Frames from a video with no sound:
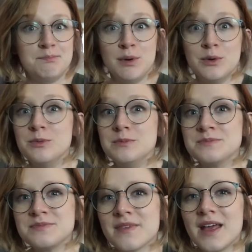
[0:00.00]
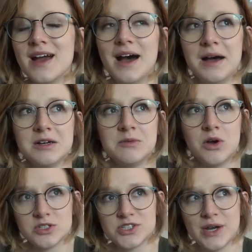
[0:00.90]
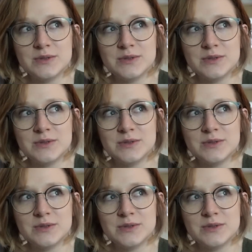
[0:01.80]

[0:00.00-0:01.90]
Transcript: Boom. Also,